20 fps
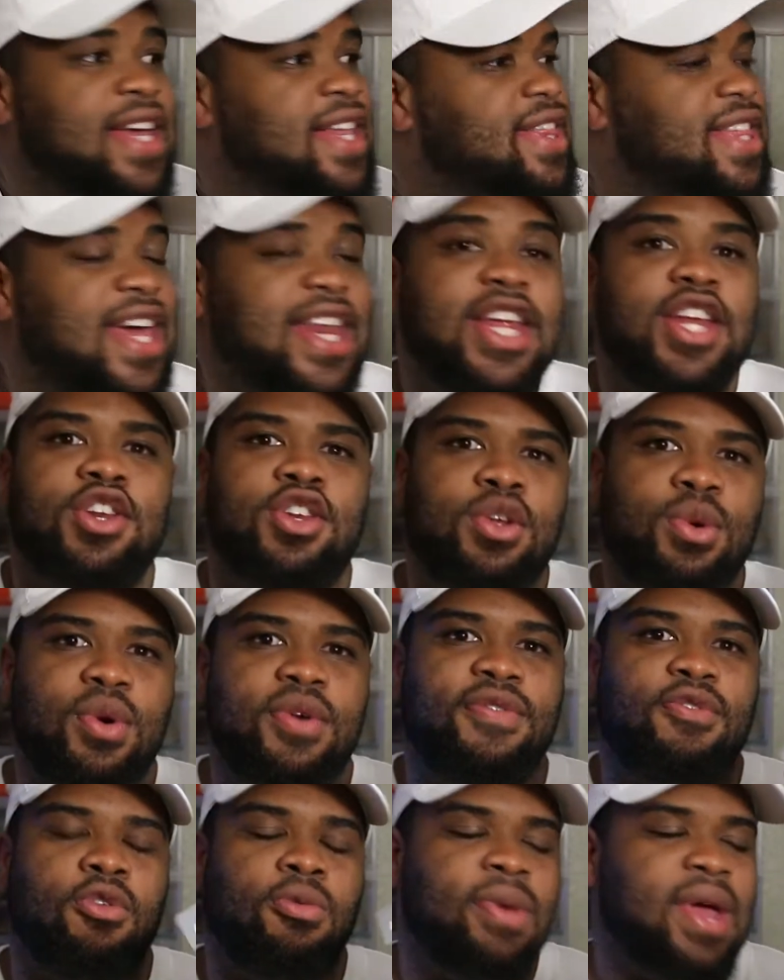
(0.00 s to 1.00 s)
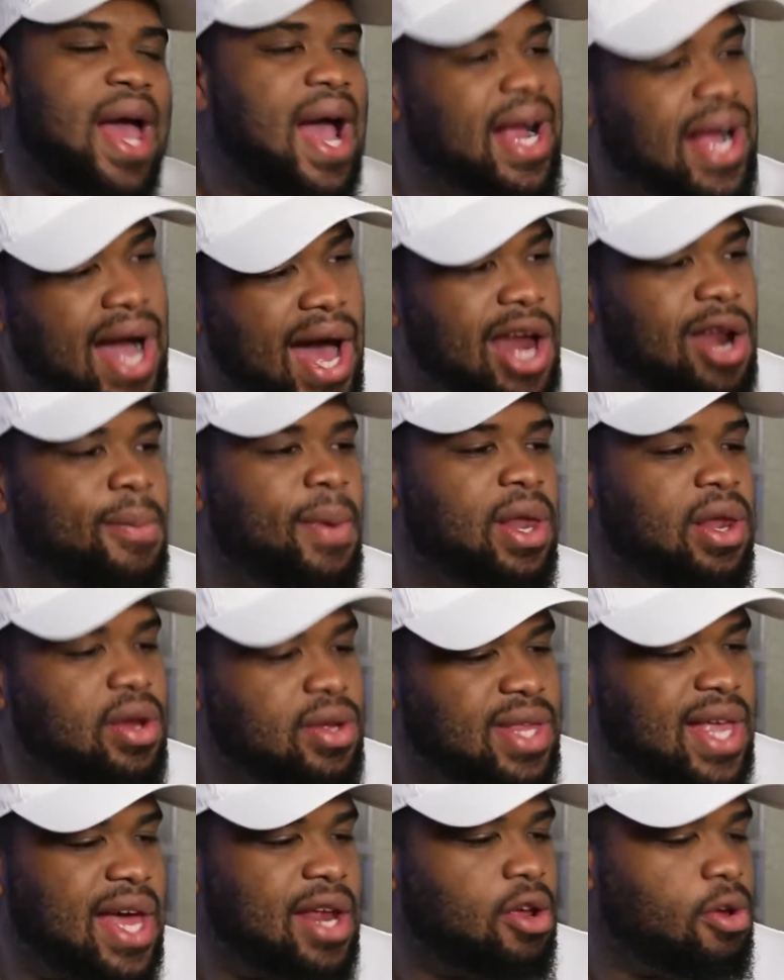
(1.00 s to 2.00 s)
They didn't do it for me. I got them, I
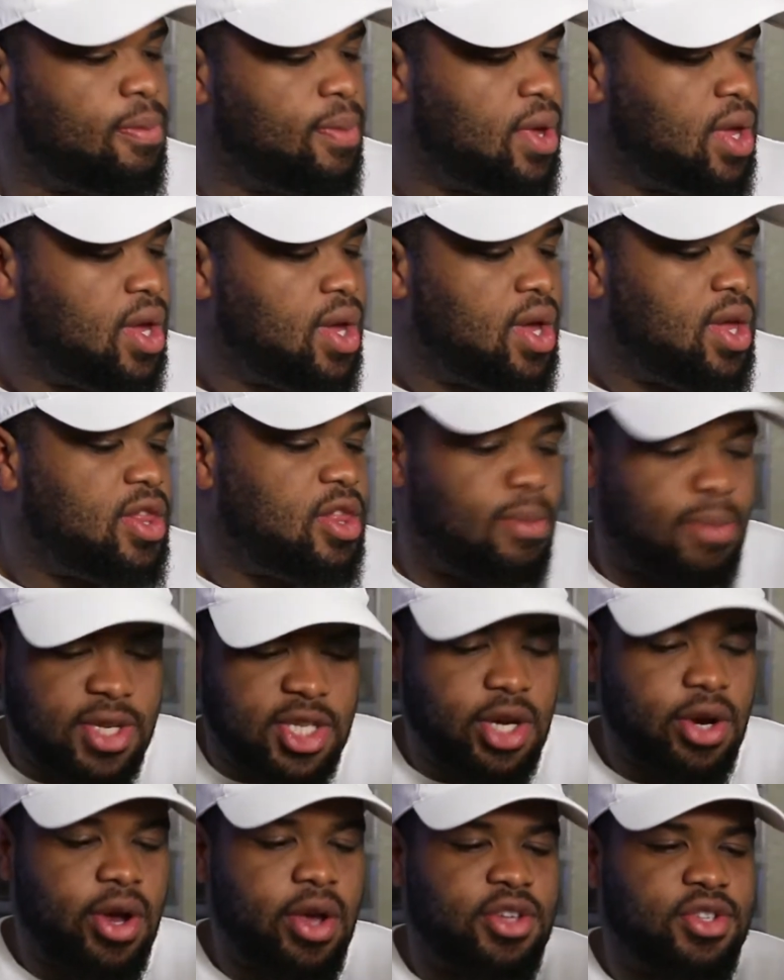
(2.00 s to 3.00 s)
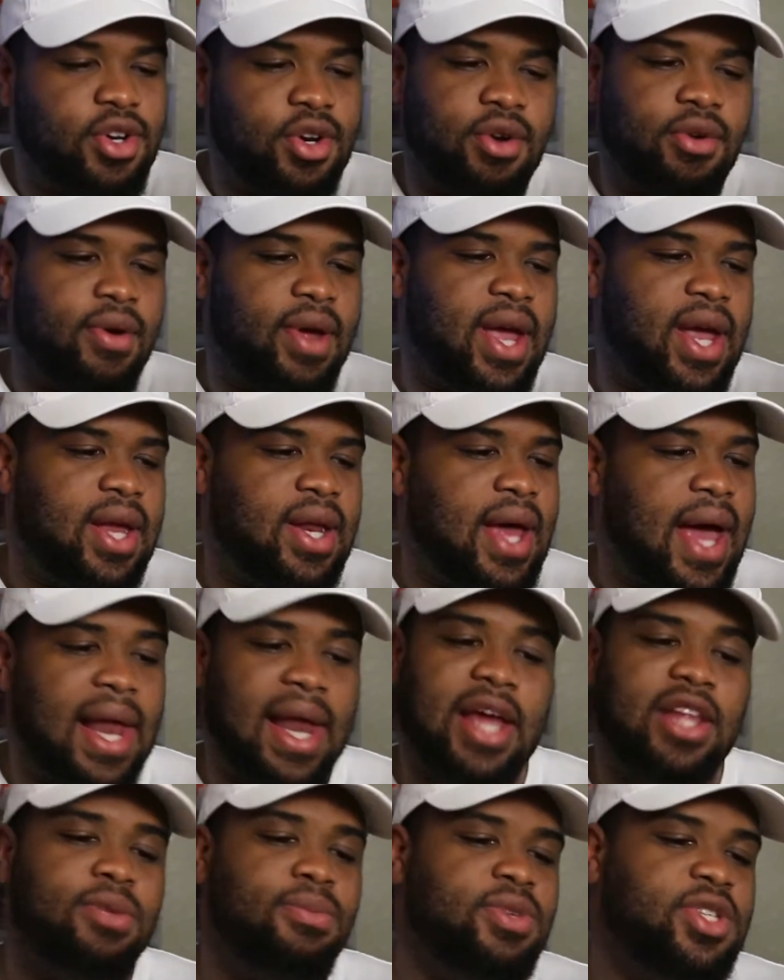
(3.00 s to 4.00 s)
looked at them. The materials are great. I
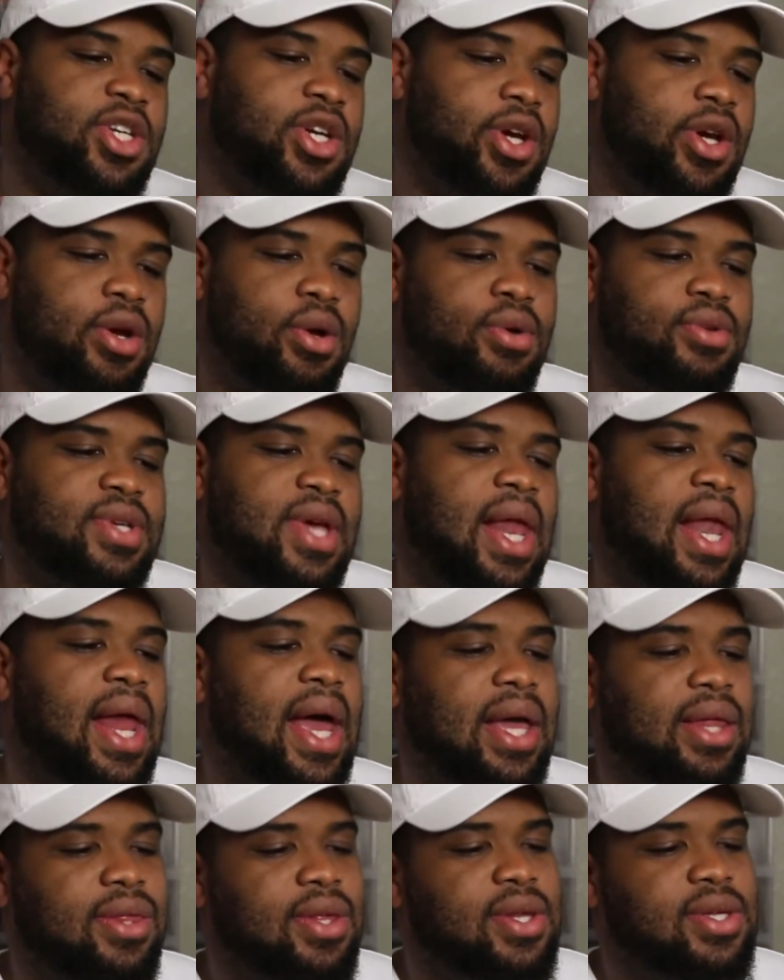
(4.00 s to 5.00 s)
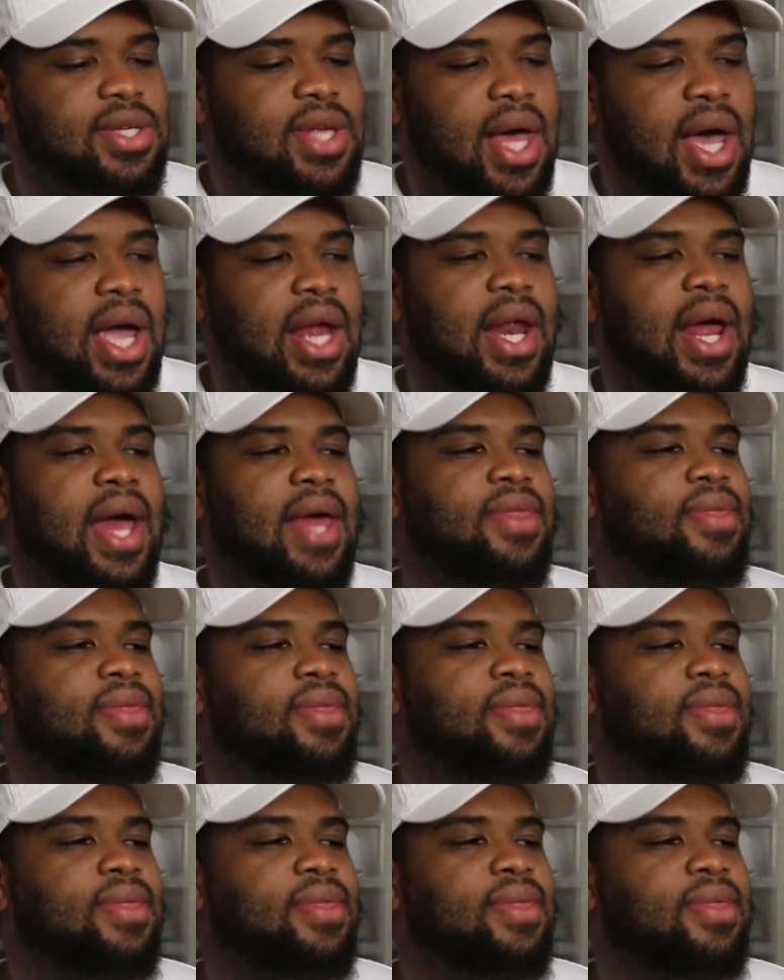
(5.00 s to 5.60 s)
like the materials. I like the design.